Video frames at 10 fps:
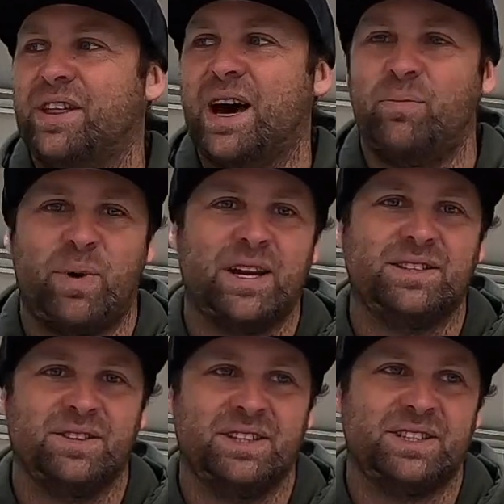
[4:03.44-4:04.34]
that
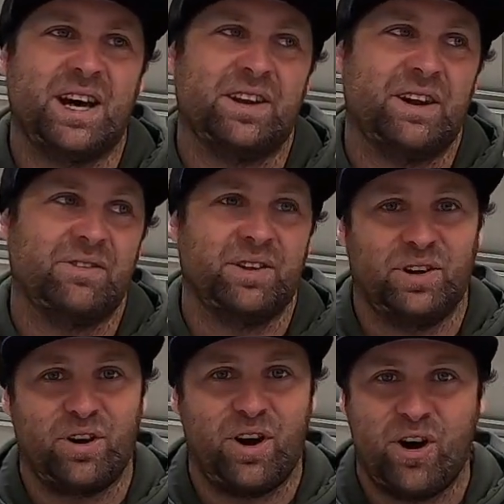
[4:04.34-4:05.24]
basically started everything.
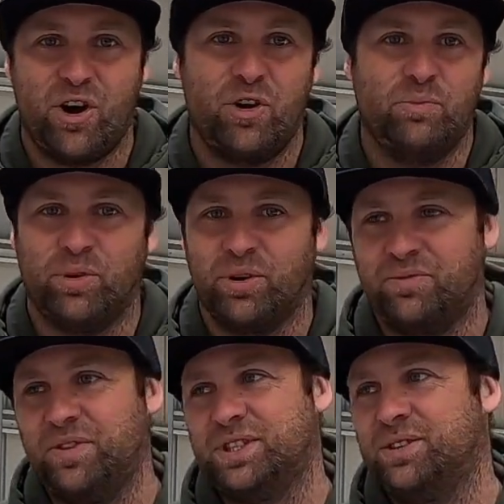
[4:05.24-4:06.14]
I got home, bought a
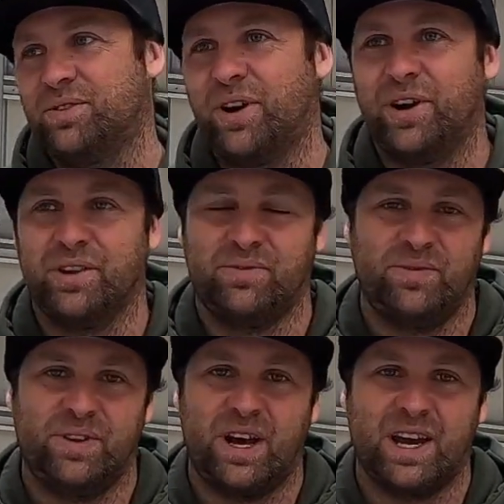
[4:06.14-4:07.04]
fishing rod
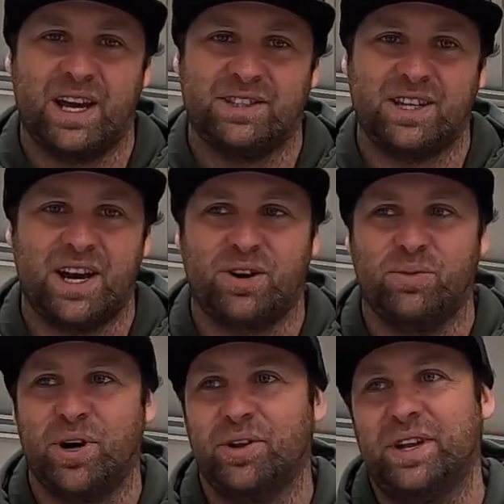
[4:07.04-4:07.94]
like at
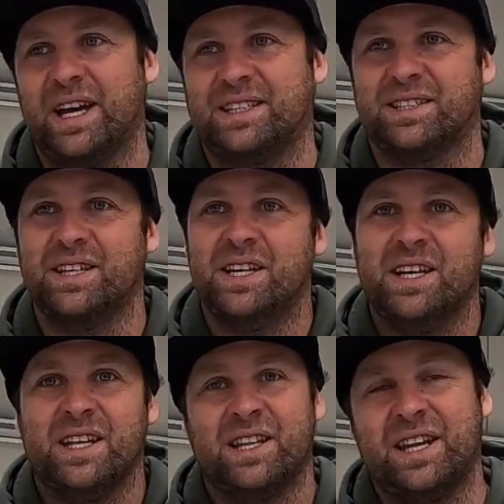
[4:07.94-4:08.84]
Tackle World the
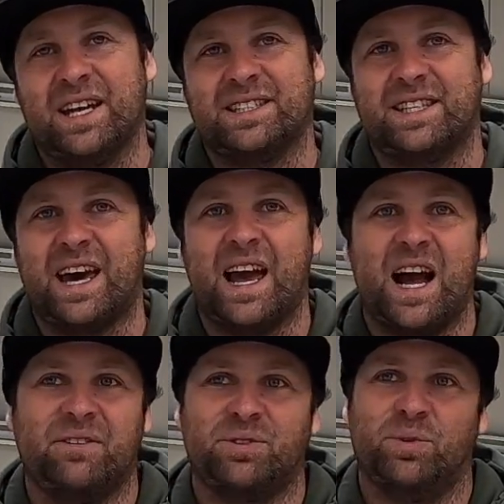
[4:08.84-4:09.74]
next day
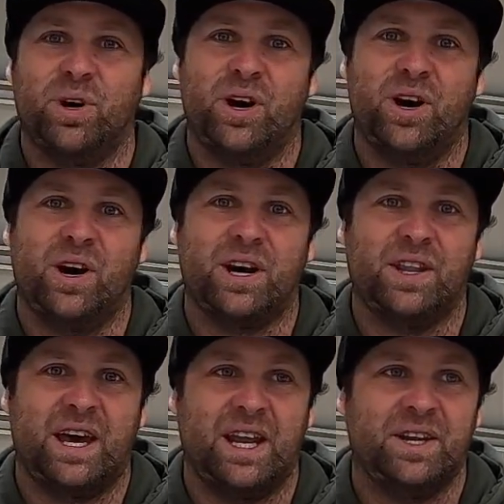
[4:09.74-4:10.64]
after work,
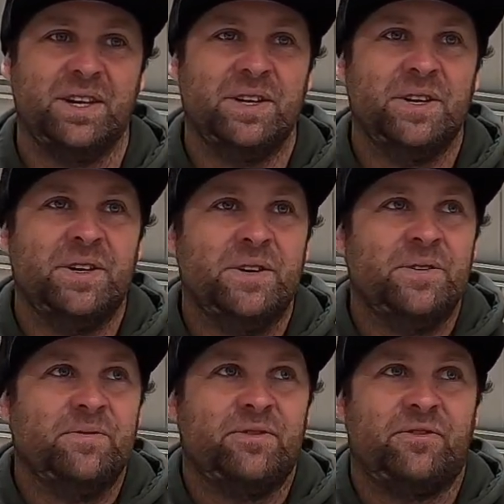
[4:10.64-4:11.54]
and then
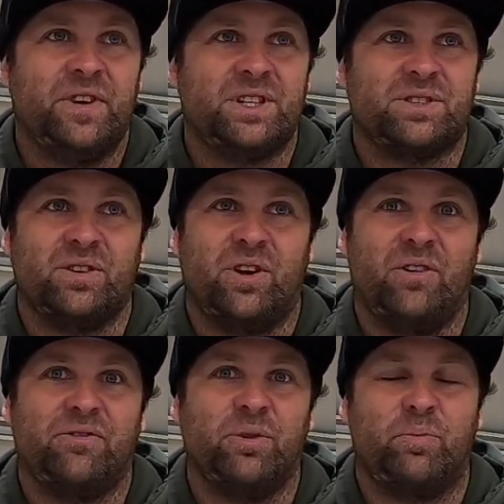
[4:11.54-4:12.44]
fished
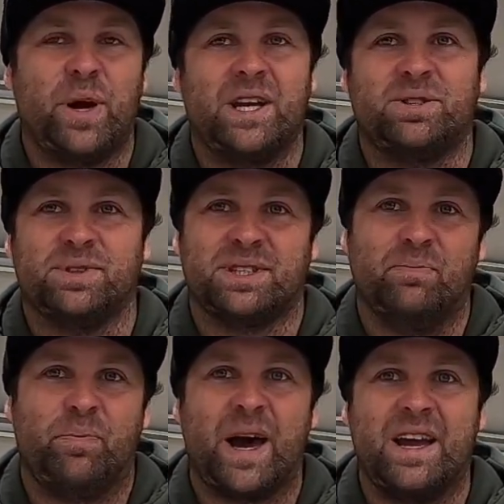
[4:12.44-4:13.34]
off the beach with
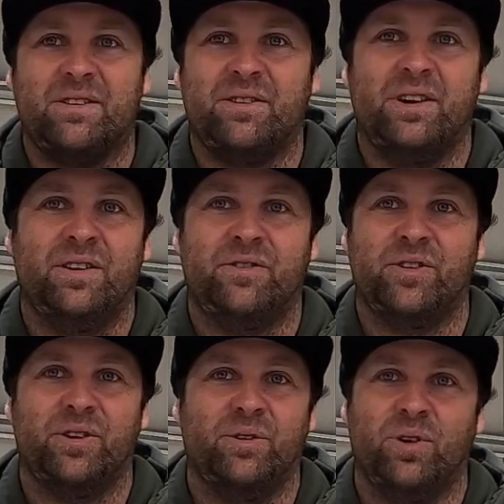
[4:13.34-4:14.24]
some bait
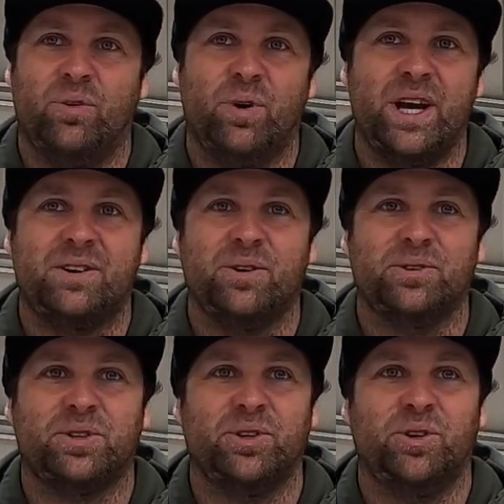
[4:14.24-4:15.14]
for a week
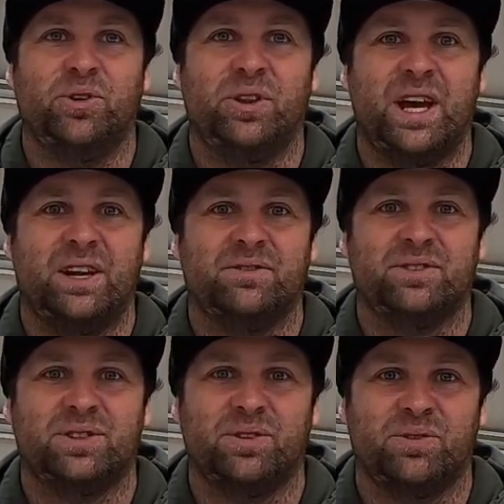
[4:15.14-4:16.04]
or two,
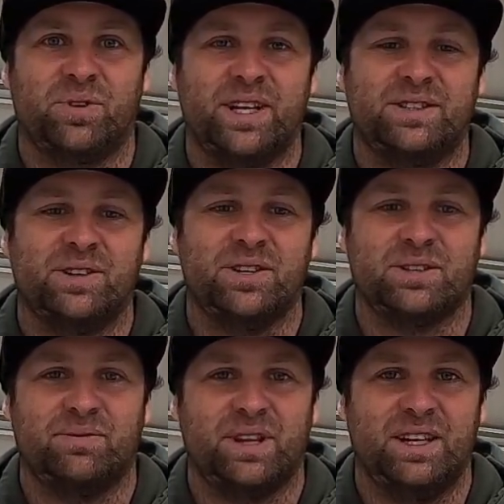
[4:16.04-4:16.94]
then sort of researched
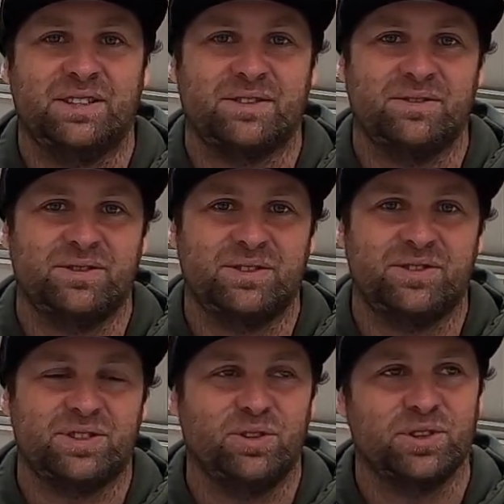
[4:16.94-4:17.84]
some things and
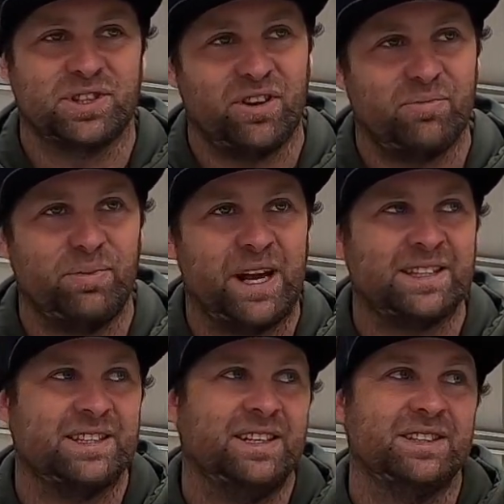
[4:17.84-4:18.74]
saw soft
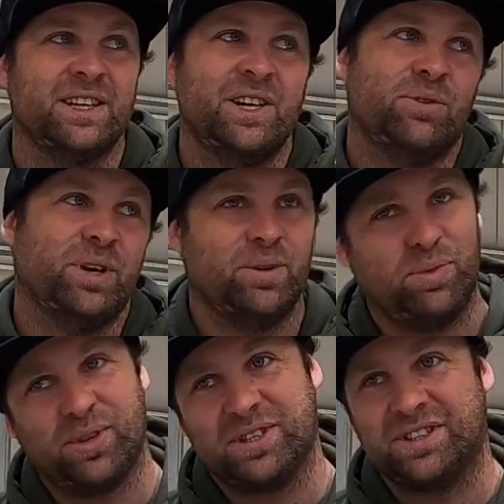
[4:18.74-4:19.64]
plastics. Went and
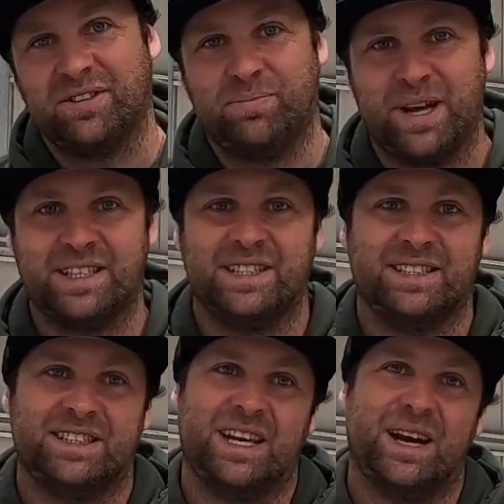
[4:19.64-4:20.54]
bought a soft
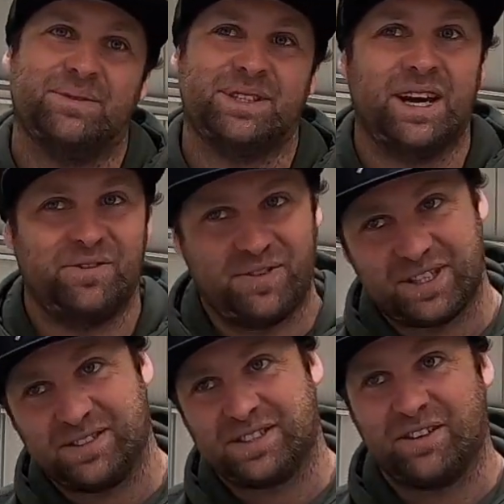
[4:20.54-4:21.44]
plastic setup, started
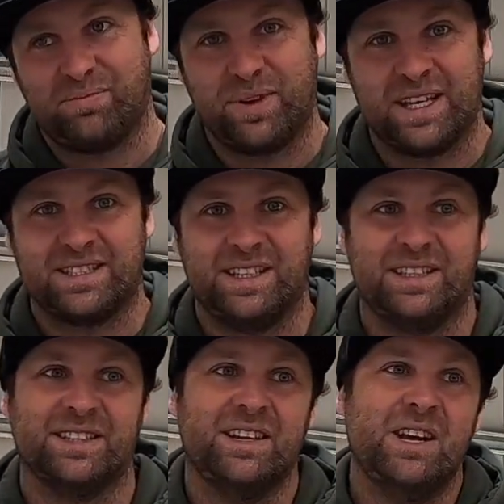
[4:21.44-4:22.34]
fishing soft
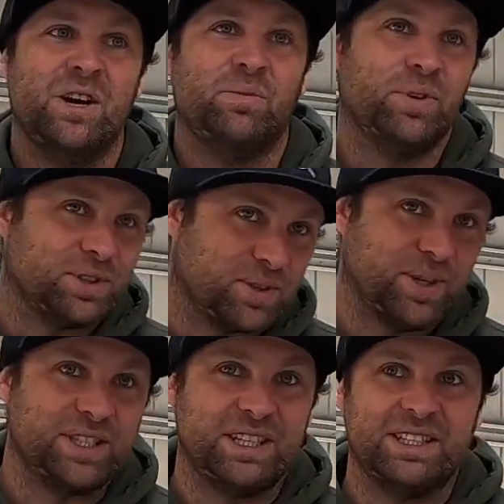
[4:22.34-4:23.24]
plastics, bought
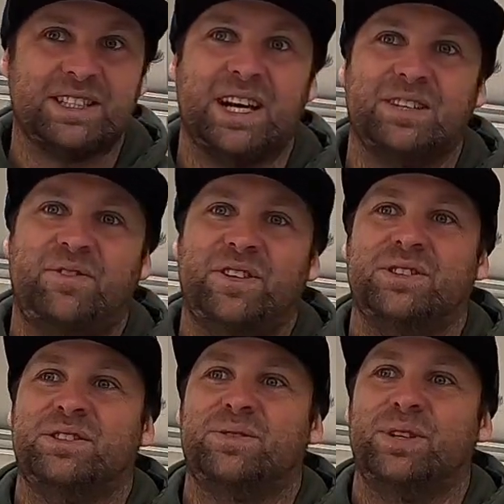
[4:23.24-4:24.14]
squid jig, started
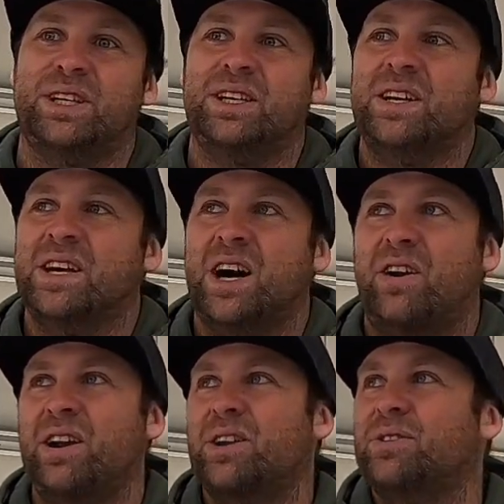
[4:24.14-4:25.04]
fishing squid. I
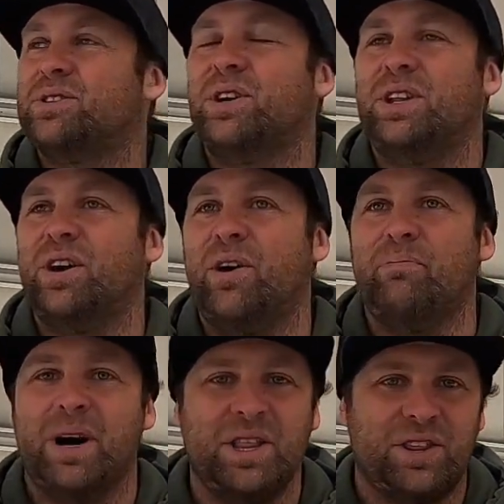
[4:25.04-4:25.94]
reckon it was only a
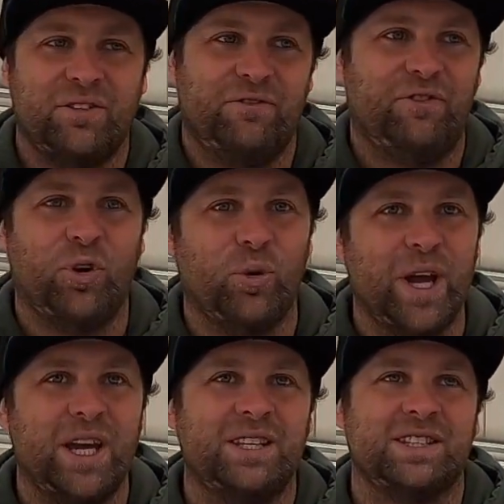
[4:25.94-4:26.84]
month, 4
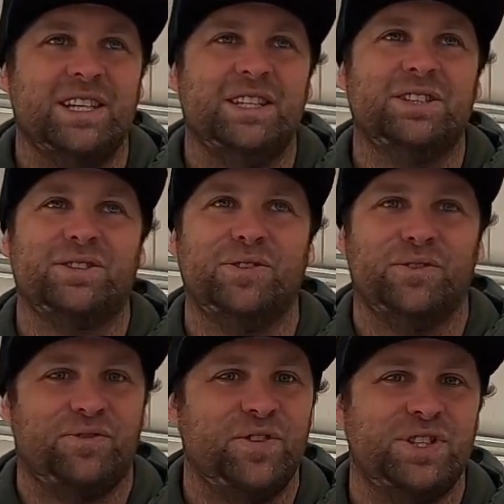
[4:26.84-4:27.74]
weeks
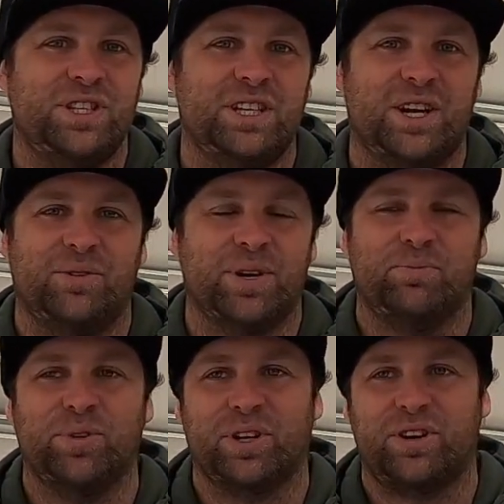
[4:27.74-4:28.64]
into fishing, and I went
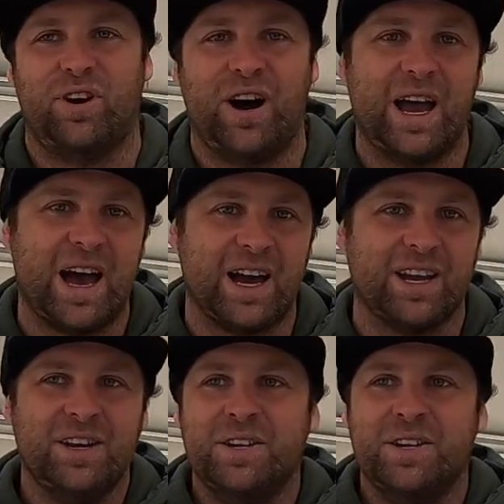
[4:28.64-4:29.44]
and bought a kayak.